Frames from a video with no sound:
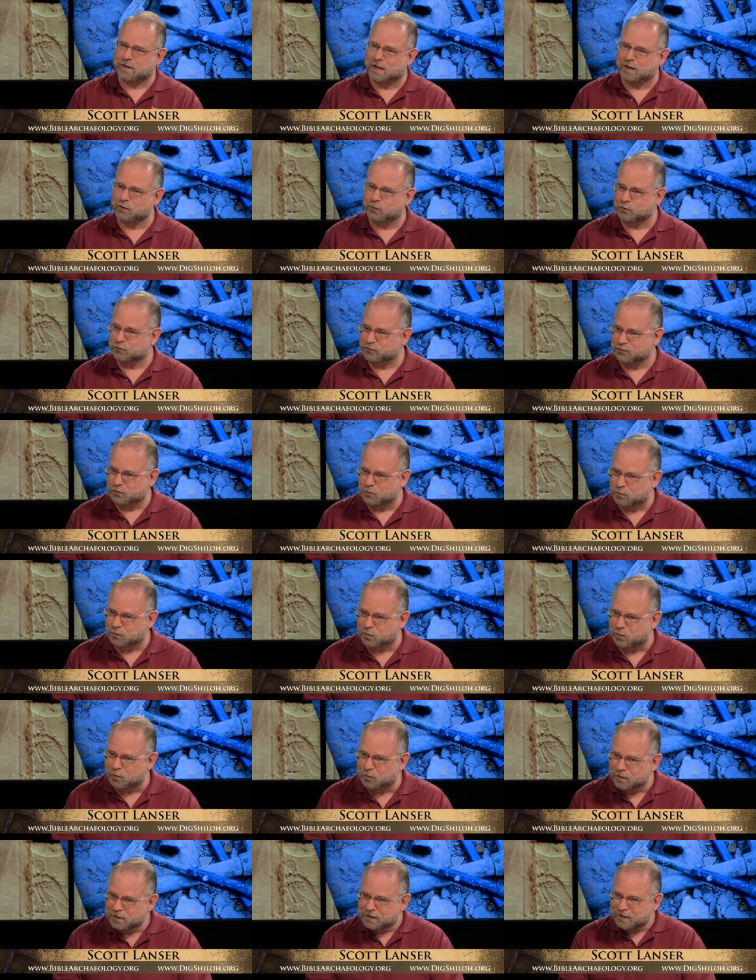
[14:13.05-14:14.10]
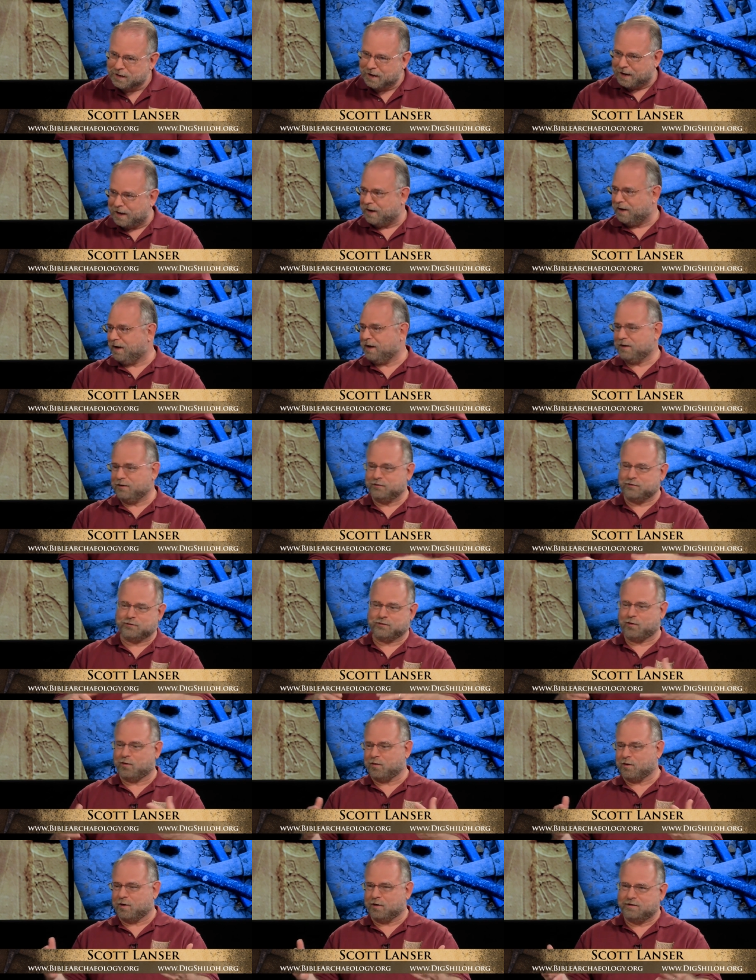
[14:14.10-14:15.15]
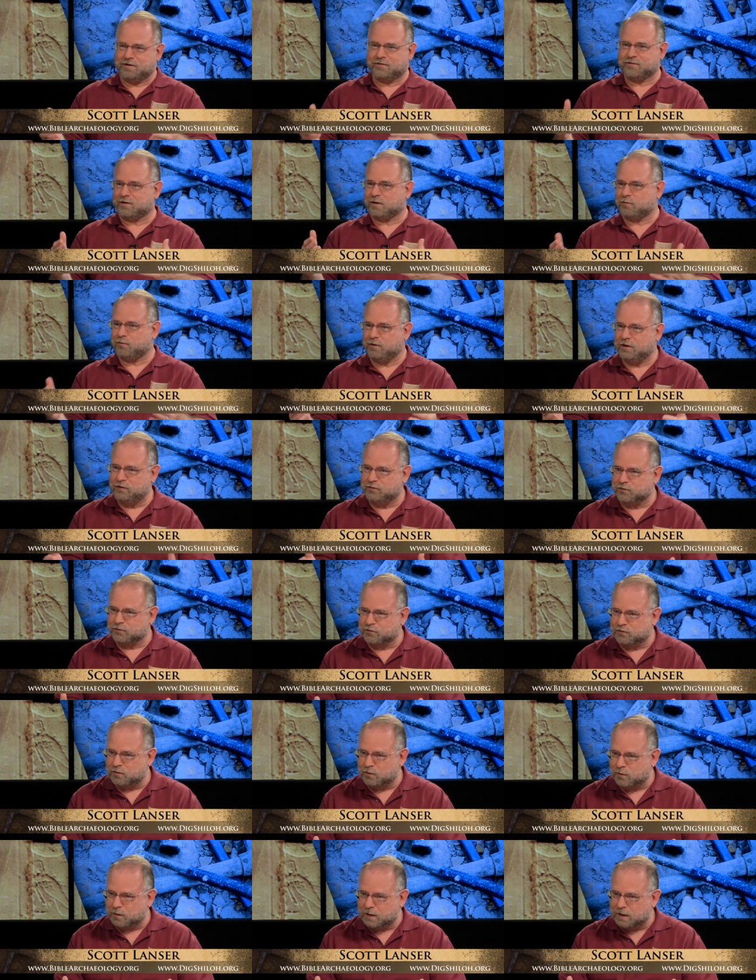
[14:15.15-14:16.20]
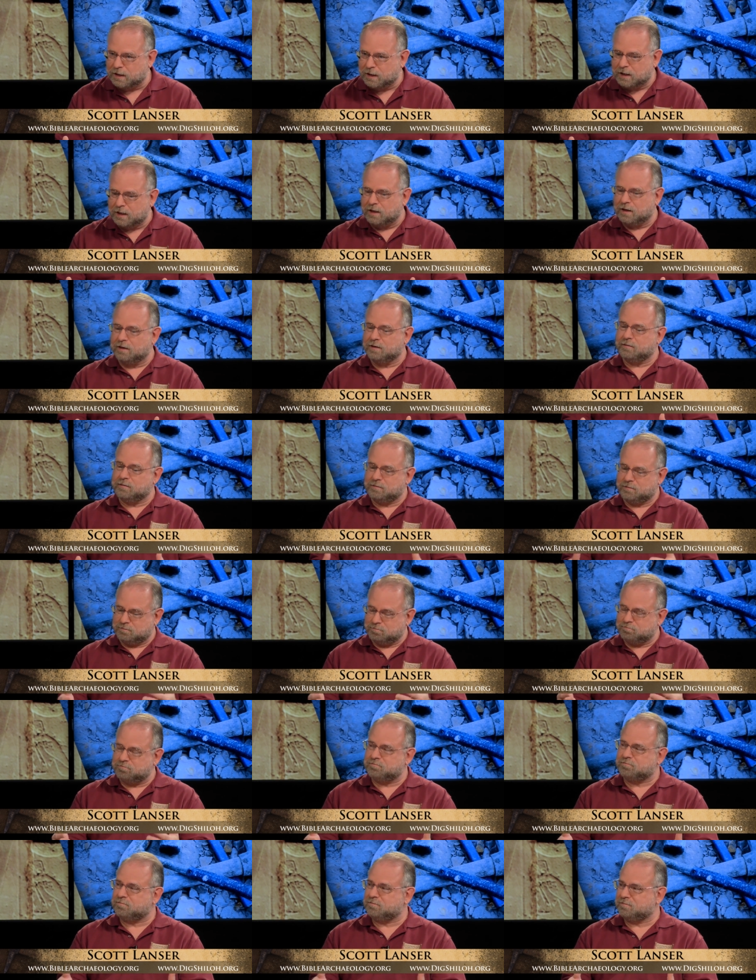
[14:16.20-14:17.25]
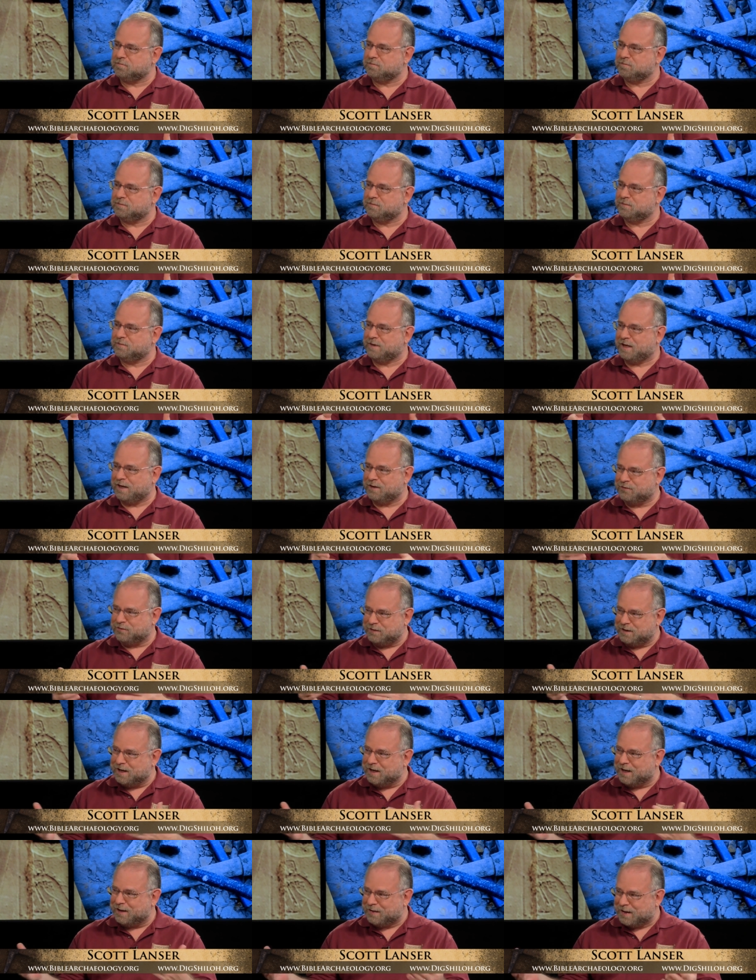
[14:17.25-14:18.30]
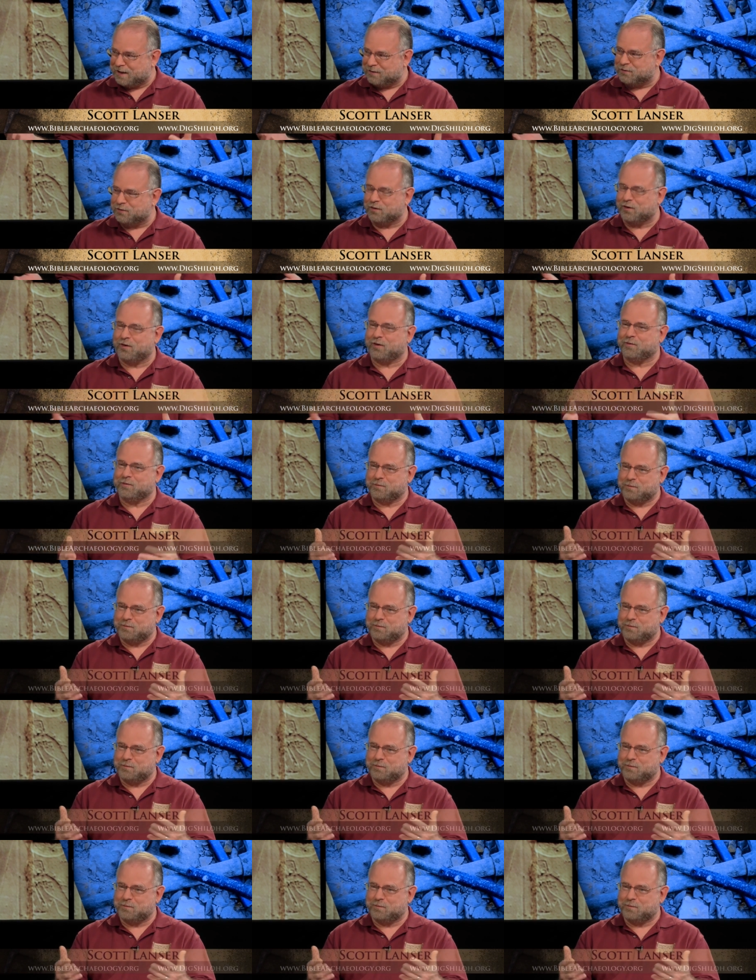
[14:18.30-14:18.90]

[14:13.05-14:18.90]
that looks cool absolutely. and it has artistic features to it. Although that's all true too. That's, yeah, that's all.